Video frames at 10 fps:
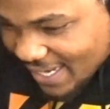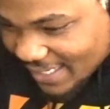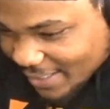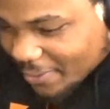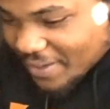
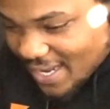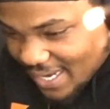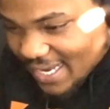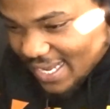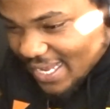But like
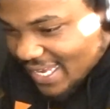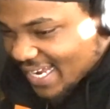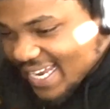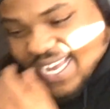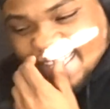literally, I like
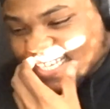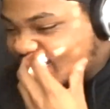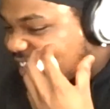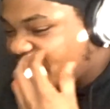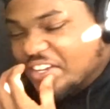how he ain't
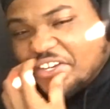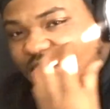got the